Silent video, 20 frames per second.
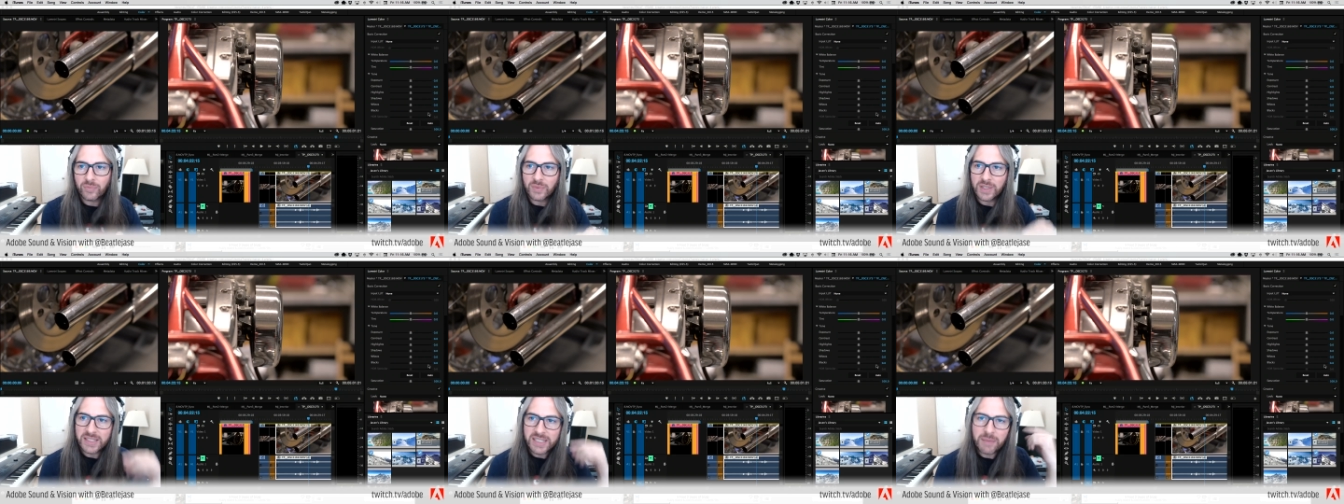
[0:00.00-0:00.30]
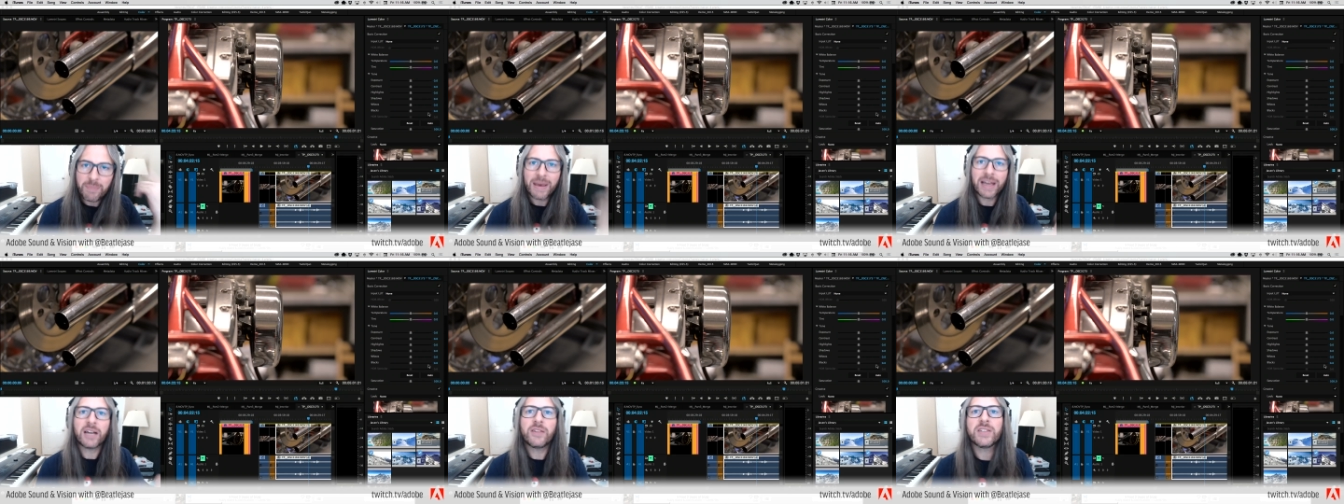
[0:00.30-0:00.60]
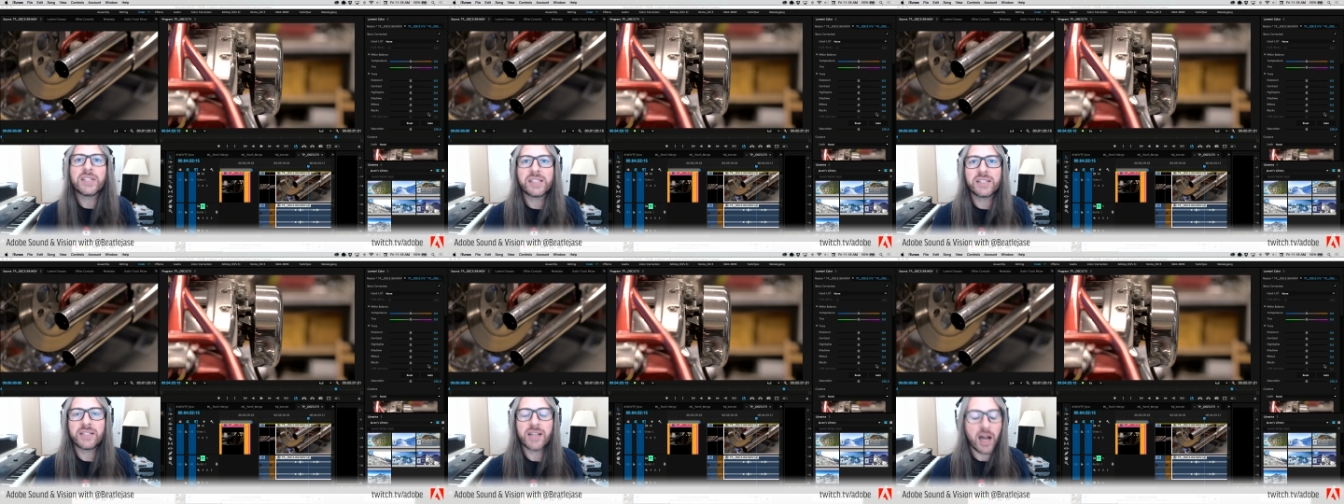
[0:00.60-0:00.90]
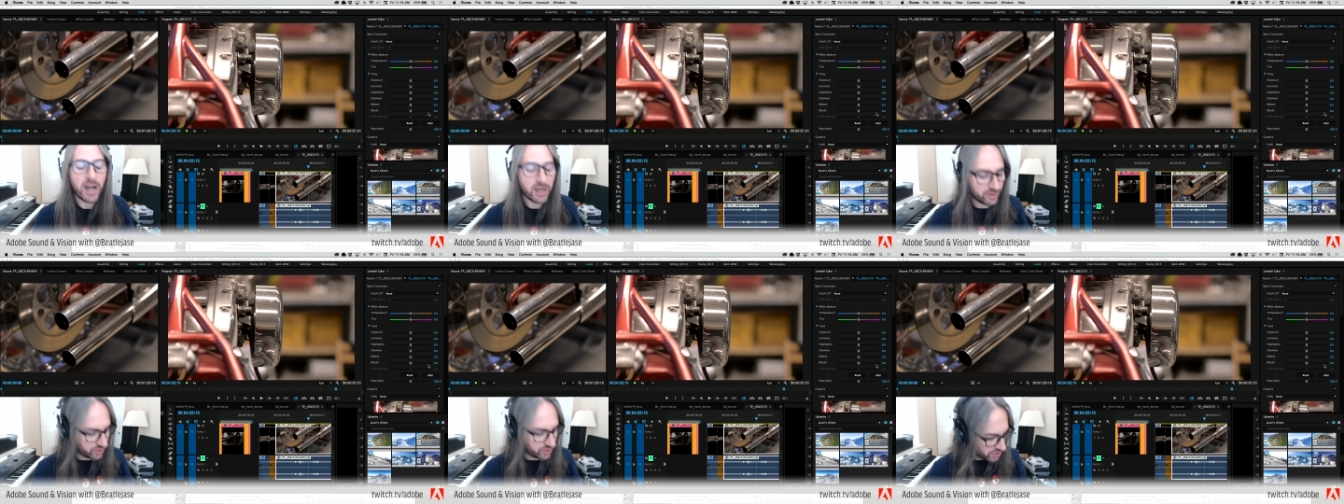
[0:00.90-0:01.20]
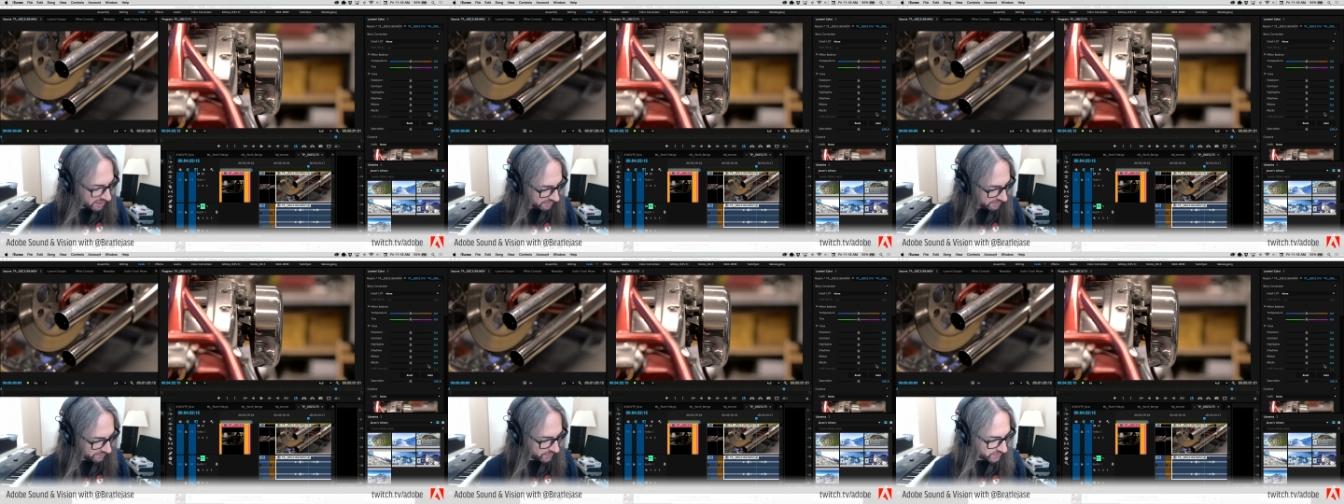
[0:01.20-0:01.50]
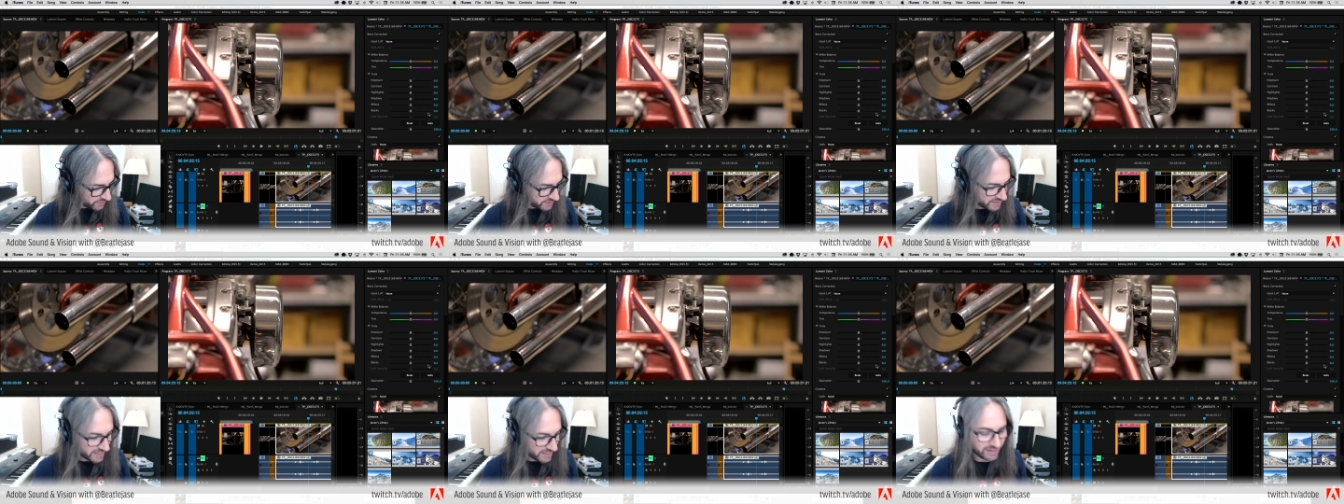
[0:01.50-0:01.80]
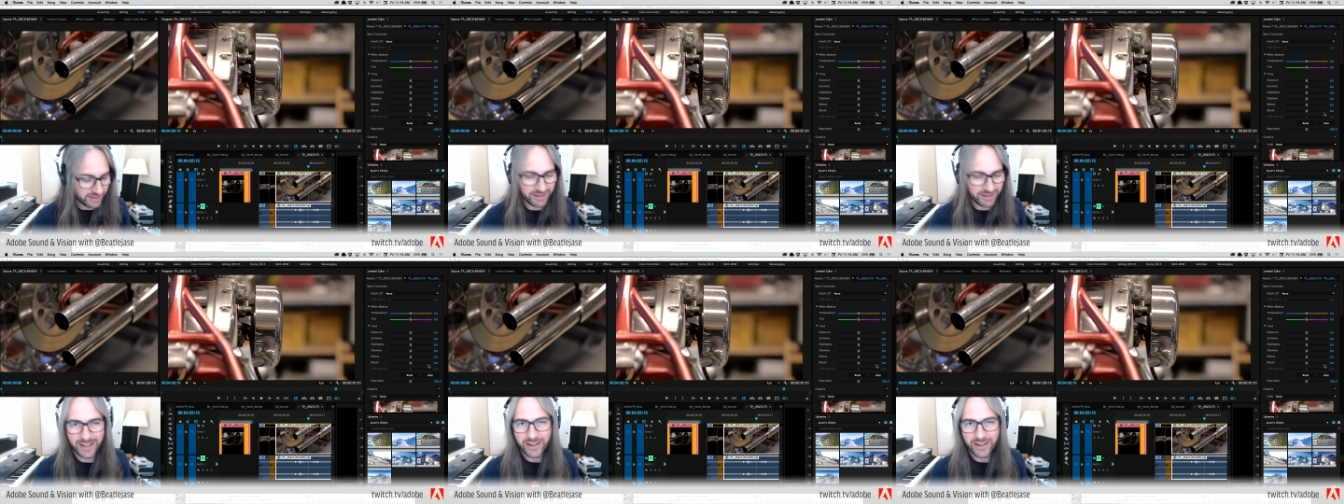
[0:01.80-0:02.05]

let's get back on the stock train for a second.